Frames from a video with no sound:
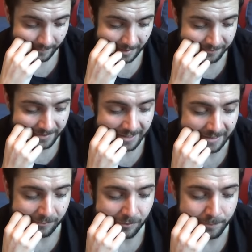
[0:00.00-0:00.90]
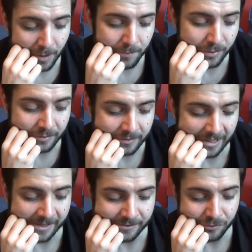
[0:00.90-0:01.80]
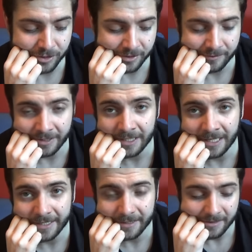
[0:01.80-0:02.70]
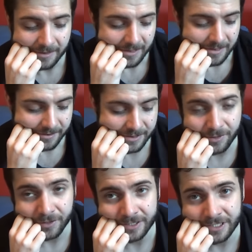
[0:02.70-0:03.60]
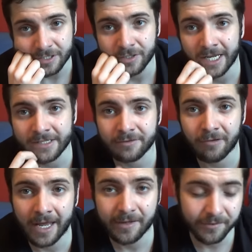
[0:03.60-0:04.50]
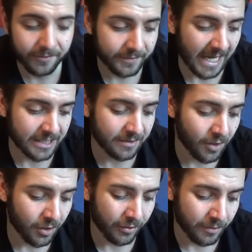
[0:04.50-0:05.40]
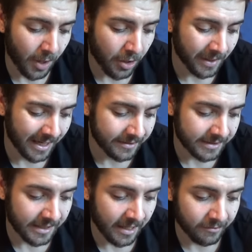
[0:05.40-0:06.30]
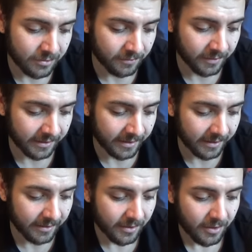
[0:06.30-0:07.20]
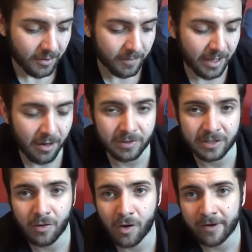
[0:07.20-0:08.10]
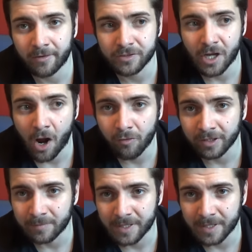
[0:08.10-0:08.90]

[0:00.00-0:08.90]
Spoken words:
I think that little bomber and Galadriel trick I really like. She's good anti-Wraith. Yes, you've not got an immobilise in there and stuff like that. But knowing that your heroes can't really be